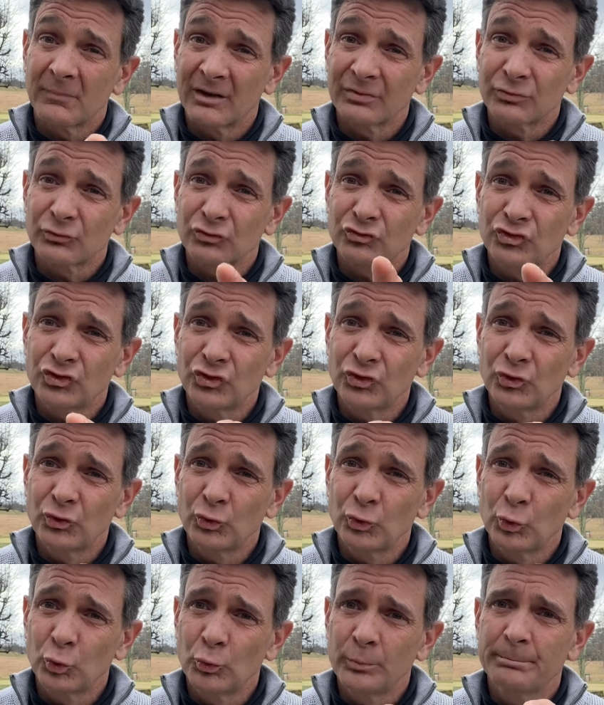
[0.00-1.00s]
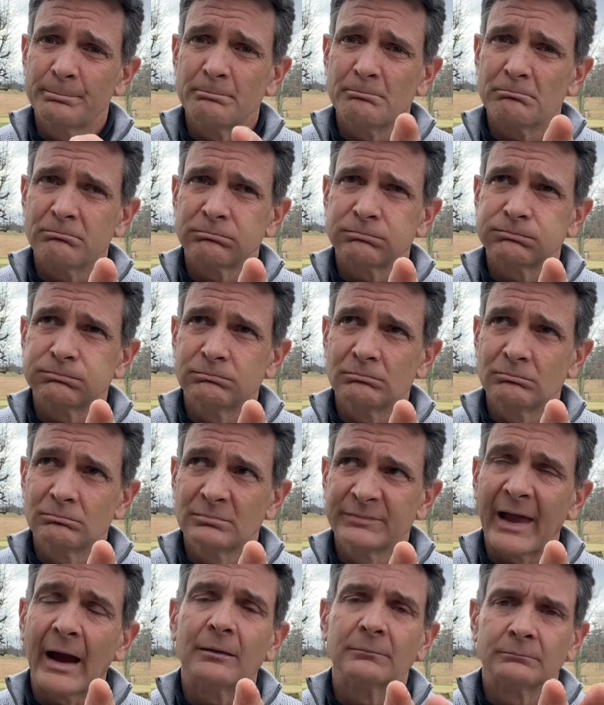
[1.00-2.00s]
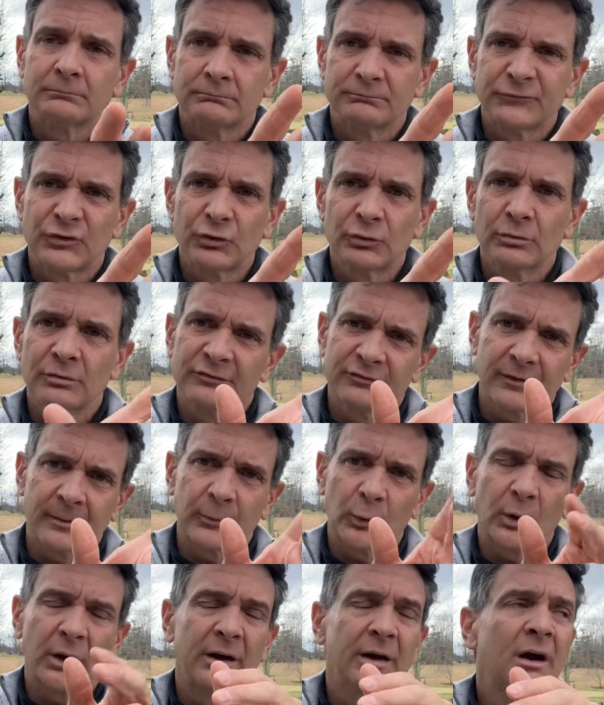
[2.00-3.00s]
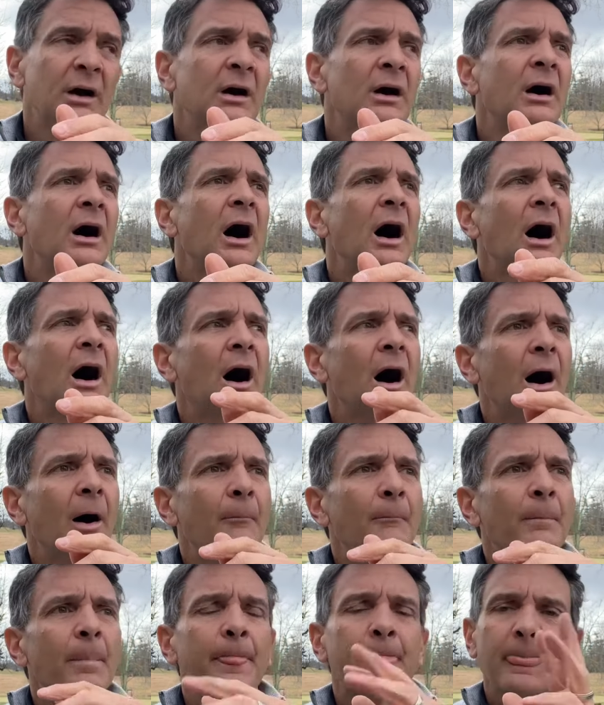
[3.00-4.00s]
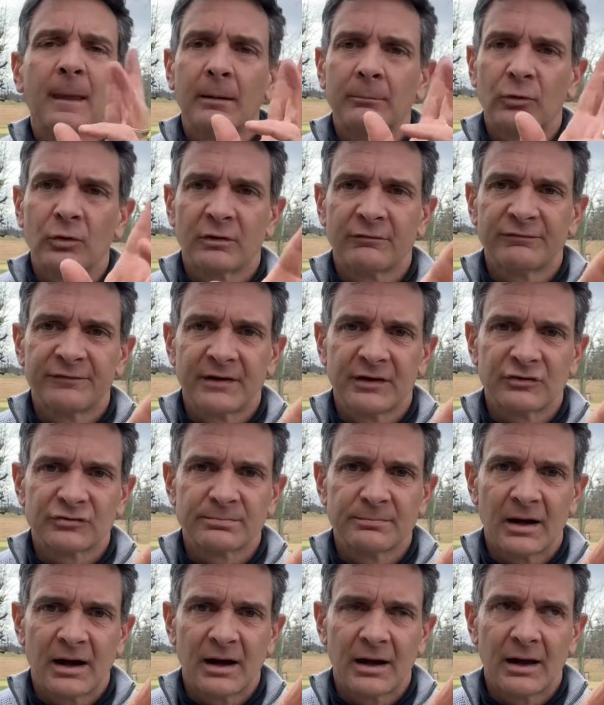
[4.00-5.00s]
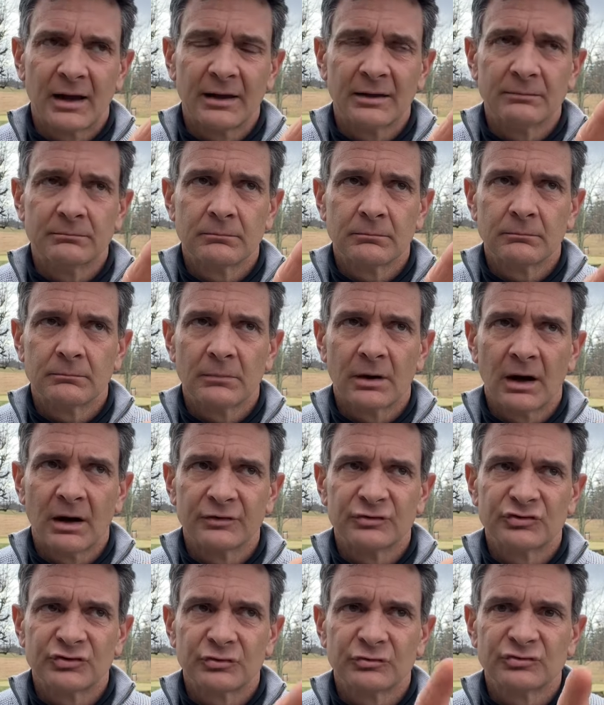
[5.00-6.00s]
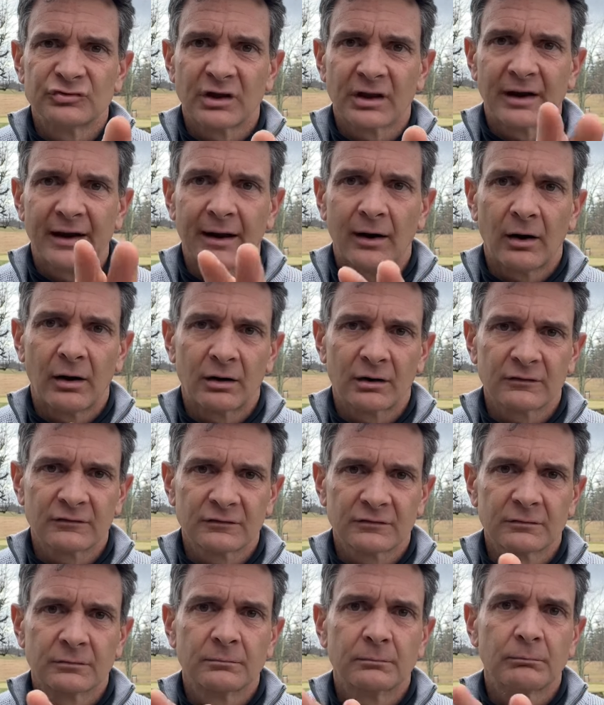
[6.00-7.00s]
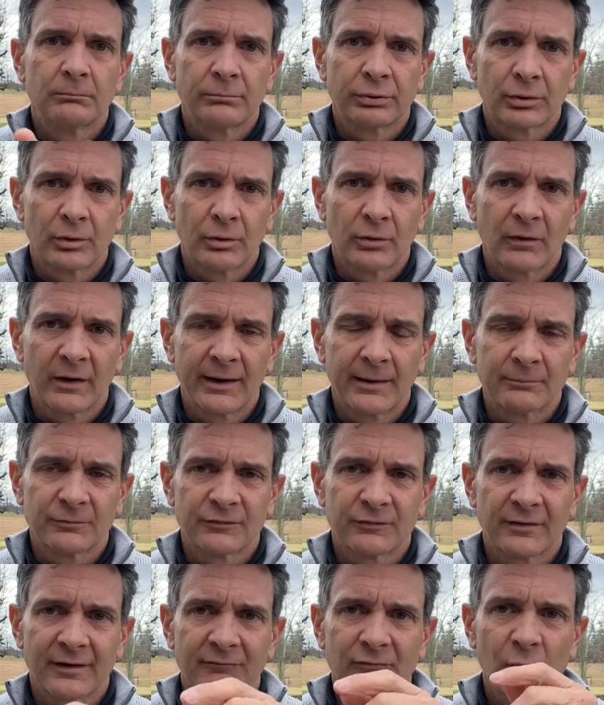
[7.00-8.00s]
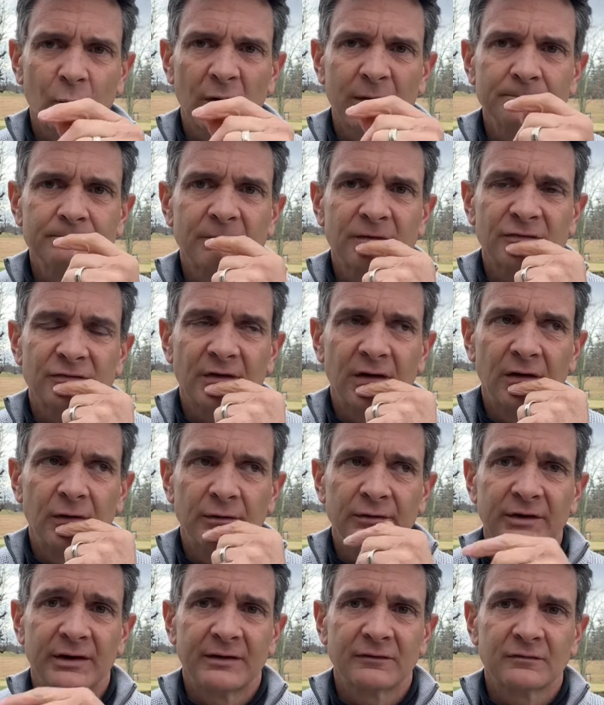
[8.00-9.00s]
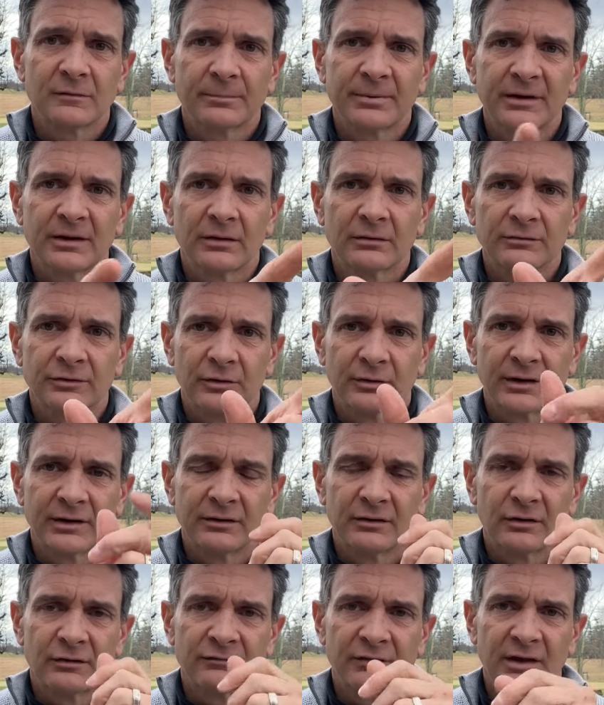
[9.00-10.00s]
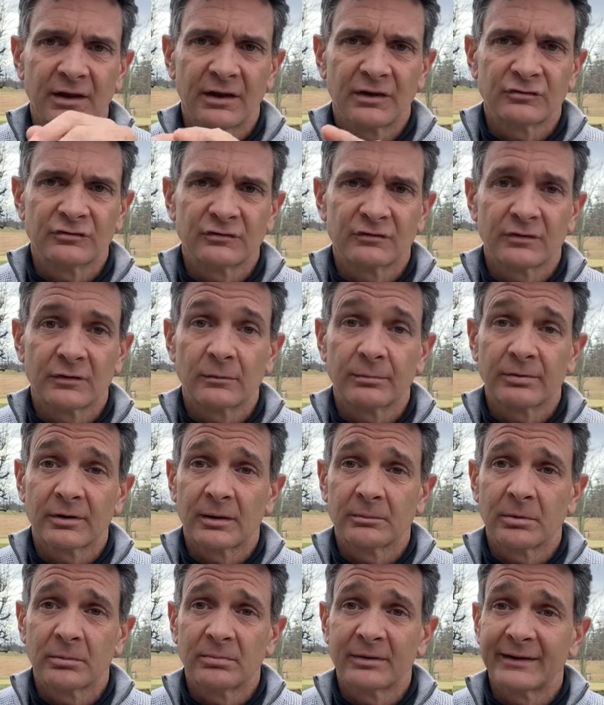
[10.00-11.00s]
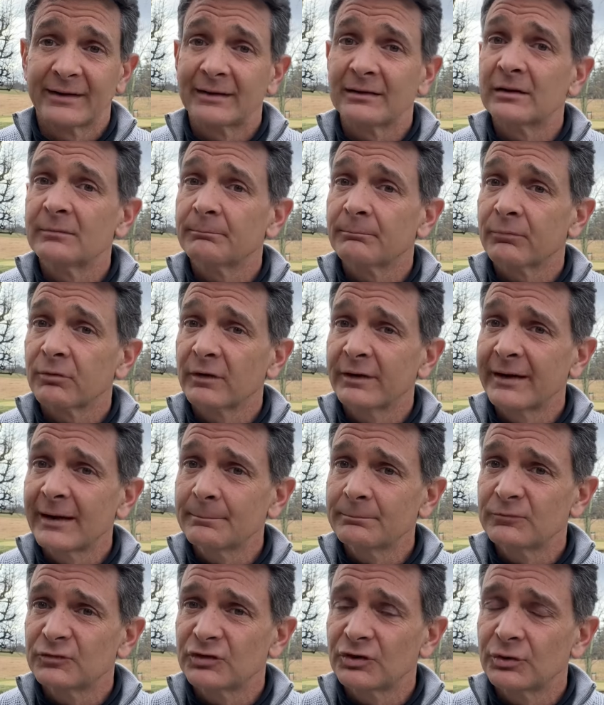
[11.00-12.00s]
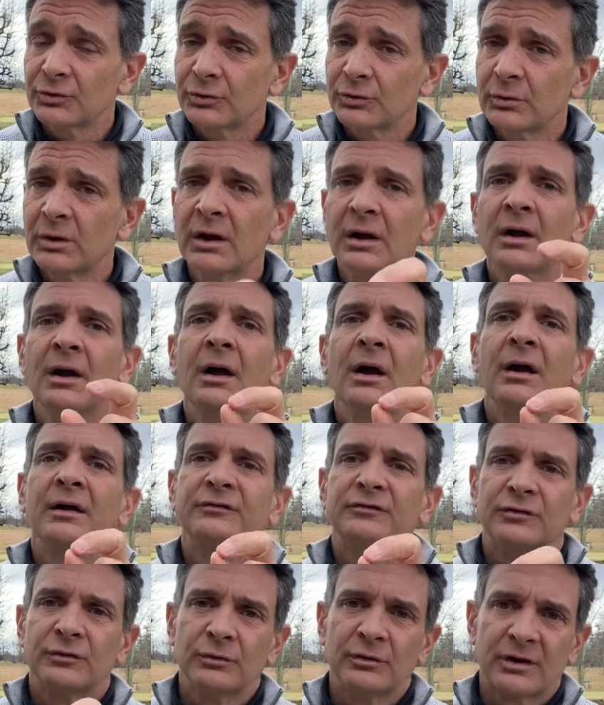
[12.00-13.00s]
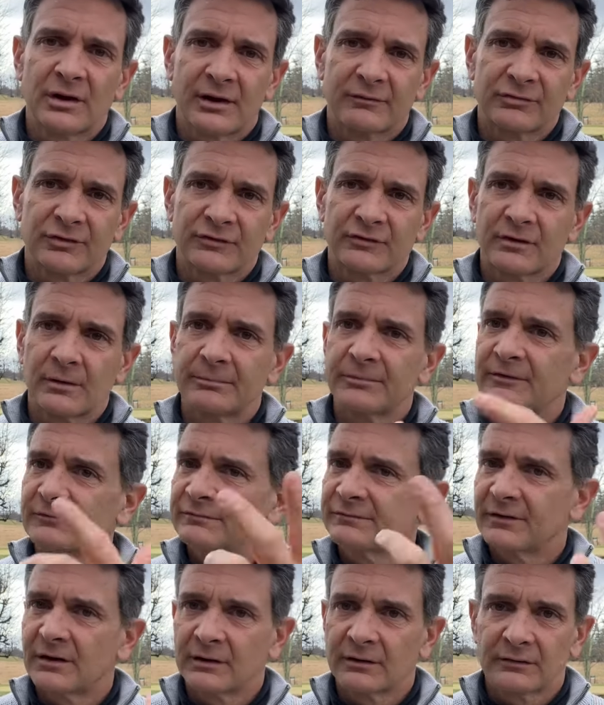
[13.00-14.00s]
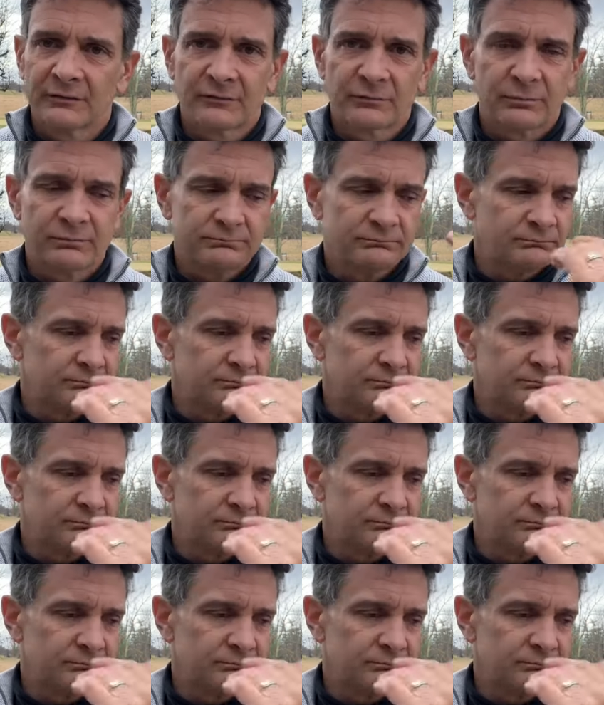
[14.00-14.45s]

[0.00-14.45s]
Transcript: month or two. Mm, yeah, two February. Um, I'm going to finish my uh, June, July, August programs for everyone. So you hit the bell, you'll get notifications. It'll probably preempt you to cover something, fungus,